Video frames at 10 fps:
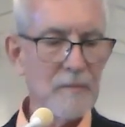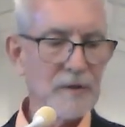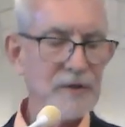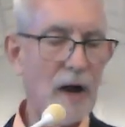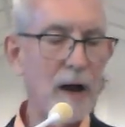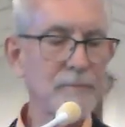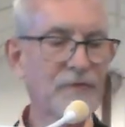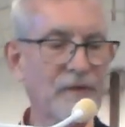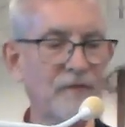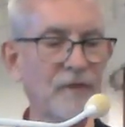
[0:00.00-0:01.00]

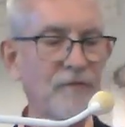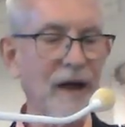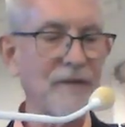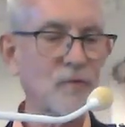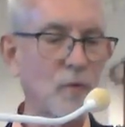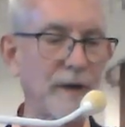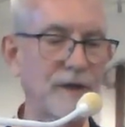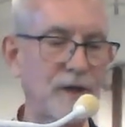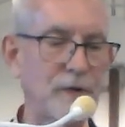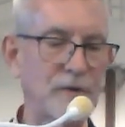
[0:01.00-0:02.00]
Psalms 55
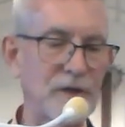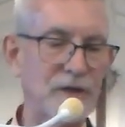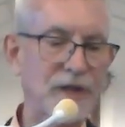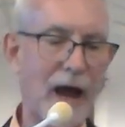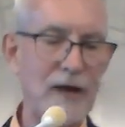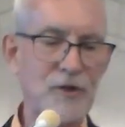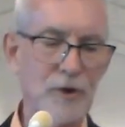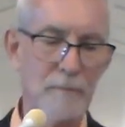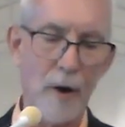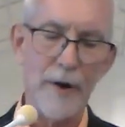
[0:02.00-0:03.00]
22 says, Cast
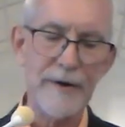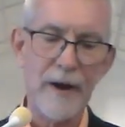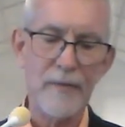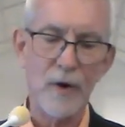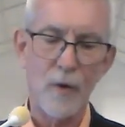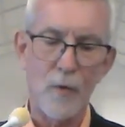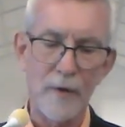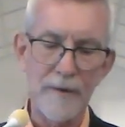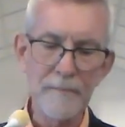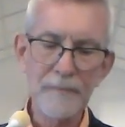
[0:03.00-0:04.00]
your burden on the
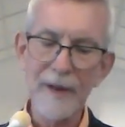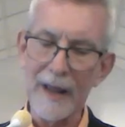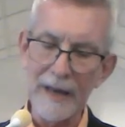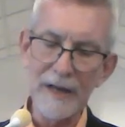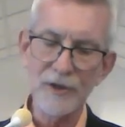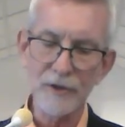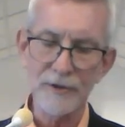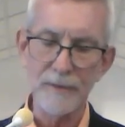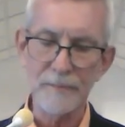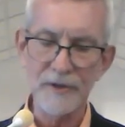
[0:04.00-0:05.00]
Lord, and he shall
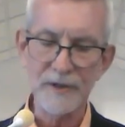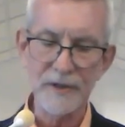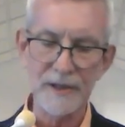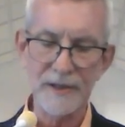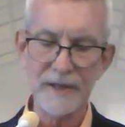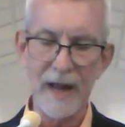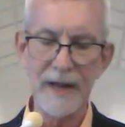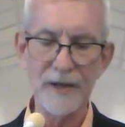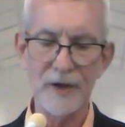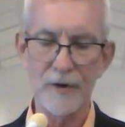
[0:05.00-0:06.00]

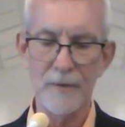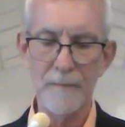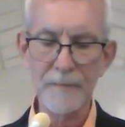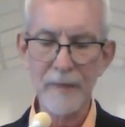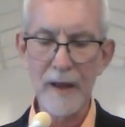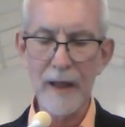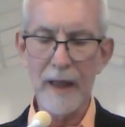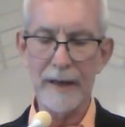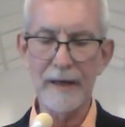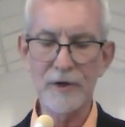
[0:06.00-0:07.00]
sustain you,
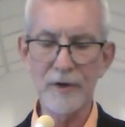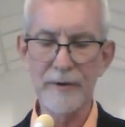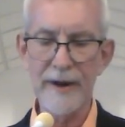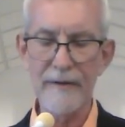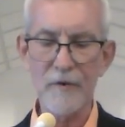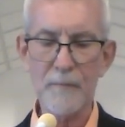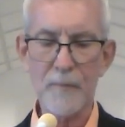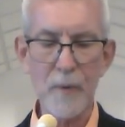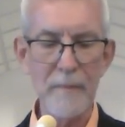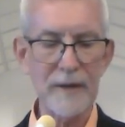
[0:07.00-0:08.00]
and he shall never
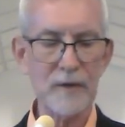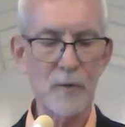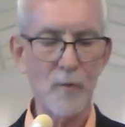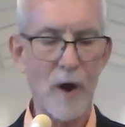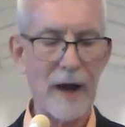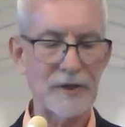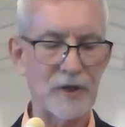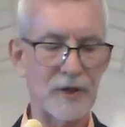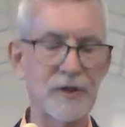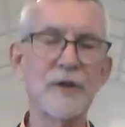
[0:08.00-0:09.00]
permit the
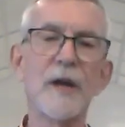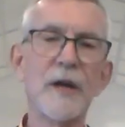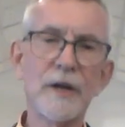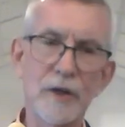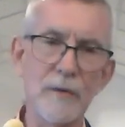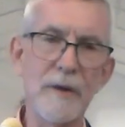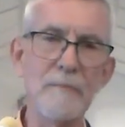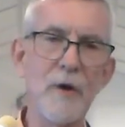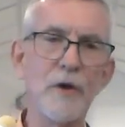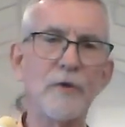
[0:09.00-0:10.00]
righteous to be
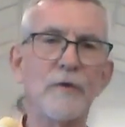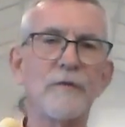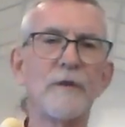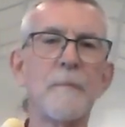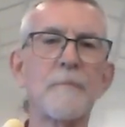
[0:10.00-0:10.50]
moved.